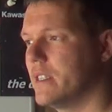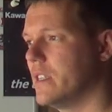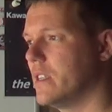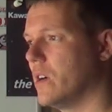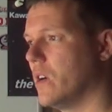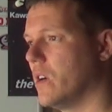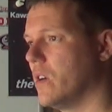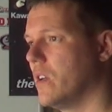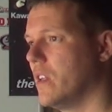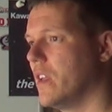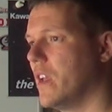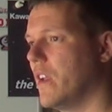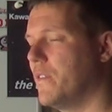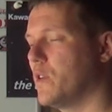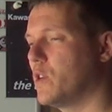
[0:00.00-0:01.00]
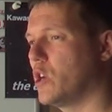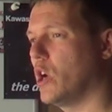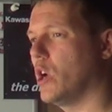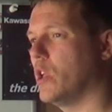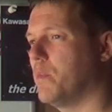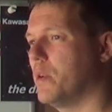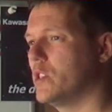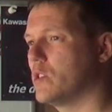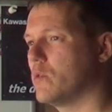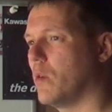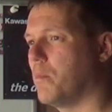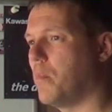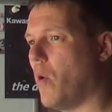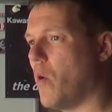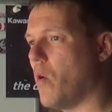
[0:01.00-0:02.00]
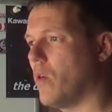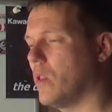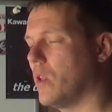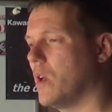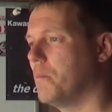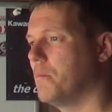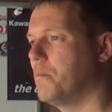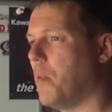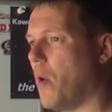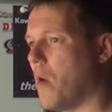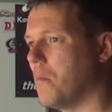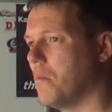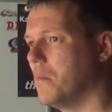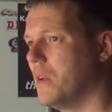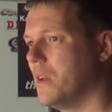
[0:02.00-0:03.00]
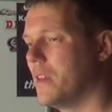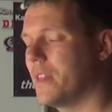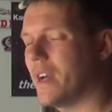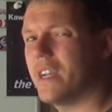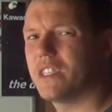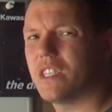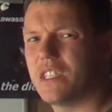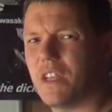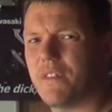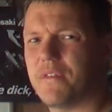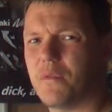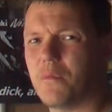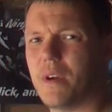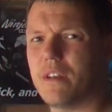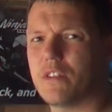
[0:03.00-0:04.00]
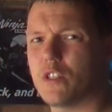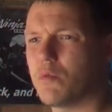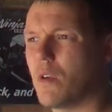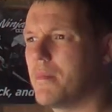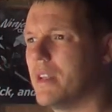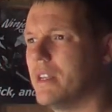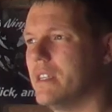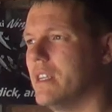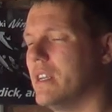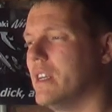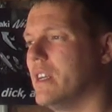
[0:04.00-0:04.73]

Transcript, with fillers: You know, if you curl up into a ball and bomb, that is a different way of swimming.